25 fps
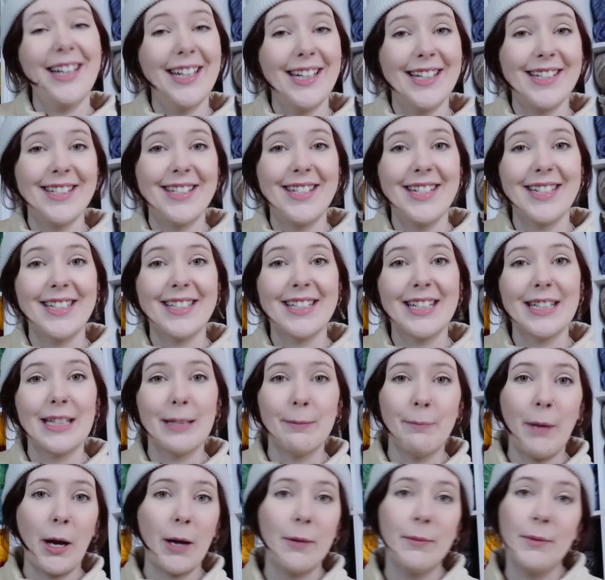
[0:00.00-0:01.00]
it at 6 at the
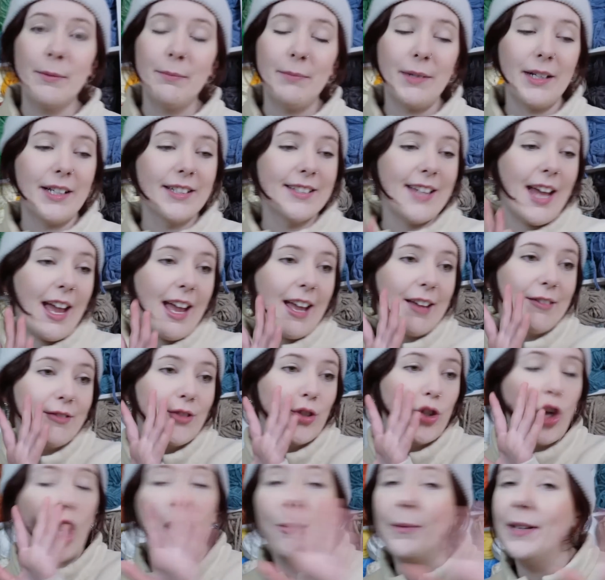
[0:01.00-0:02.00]
moment because I have
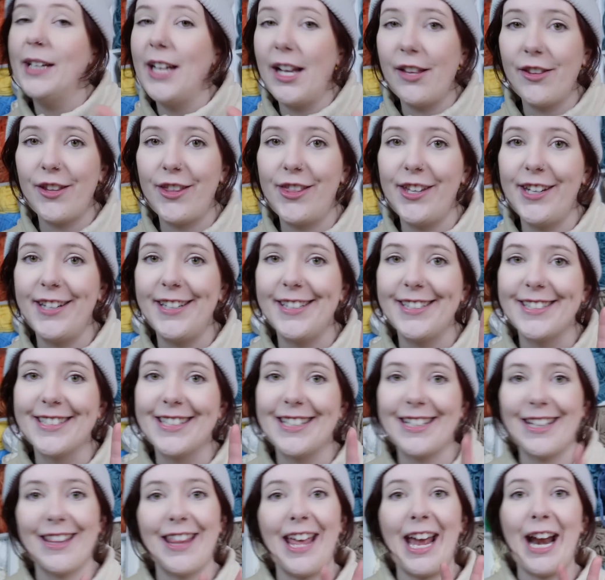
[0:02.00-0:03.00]
so many other things
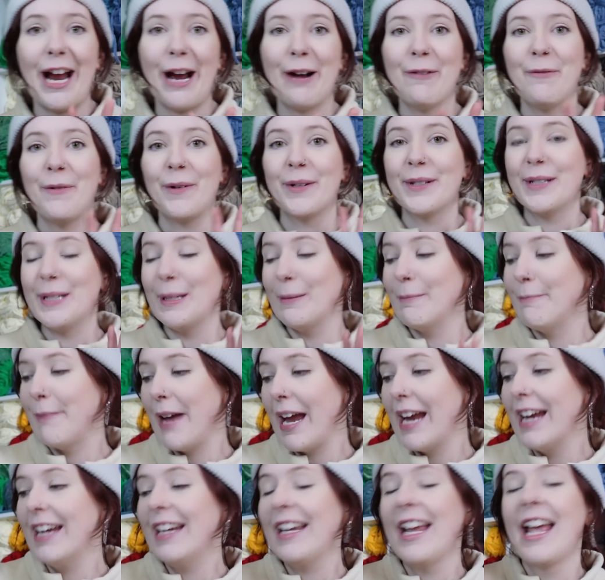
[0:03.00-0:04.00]
that I want to
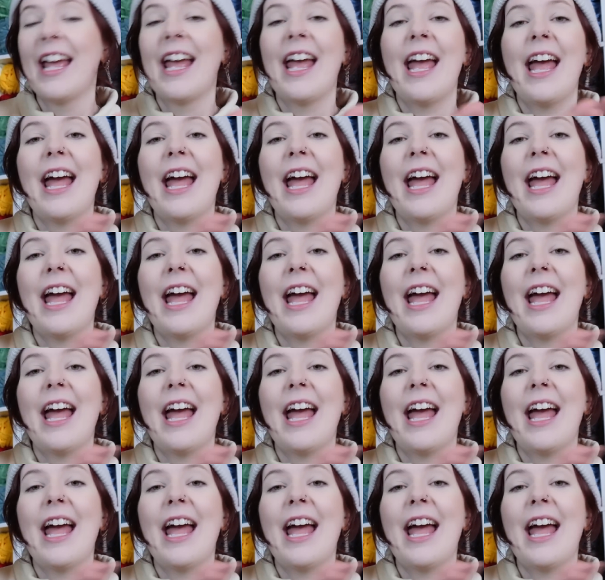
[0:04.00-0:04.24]
make,